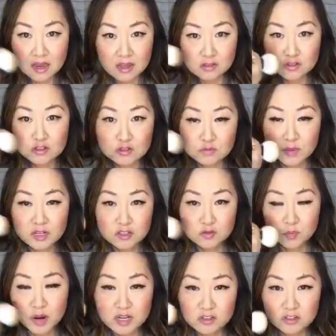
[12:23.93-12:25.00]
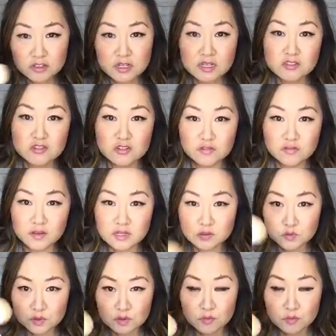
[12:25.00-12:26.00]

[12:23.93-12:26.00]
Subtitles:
too much pressure against your face with the